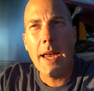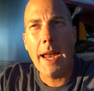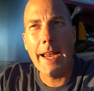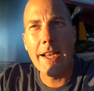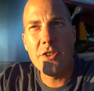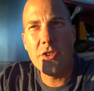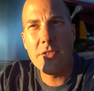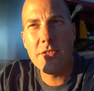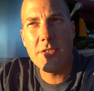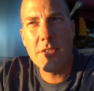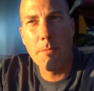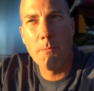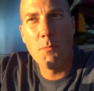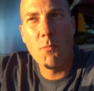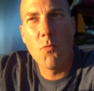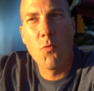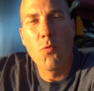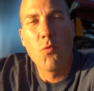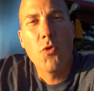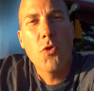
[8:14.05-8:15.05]
and just
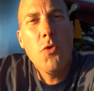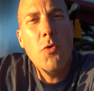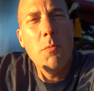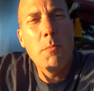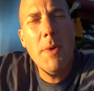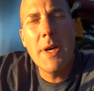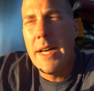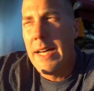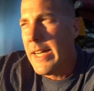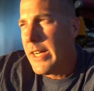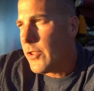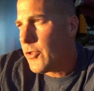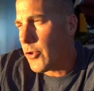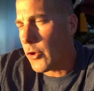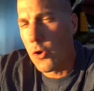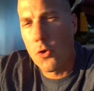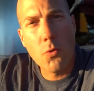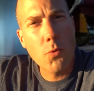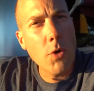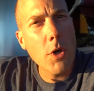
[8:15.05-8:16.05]
some room
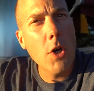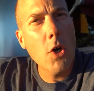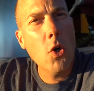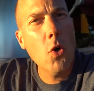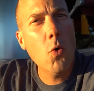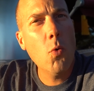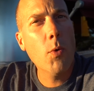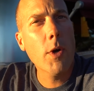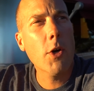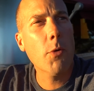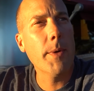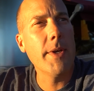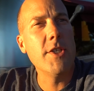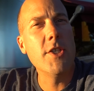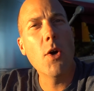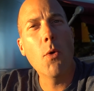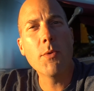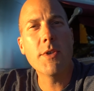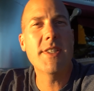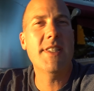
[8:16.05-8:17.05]
to grow where we
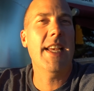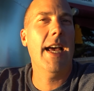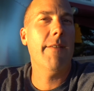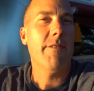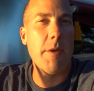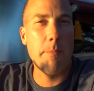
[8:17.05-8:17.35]
don't just have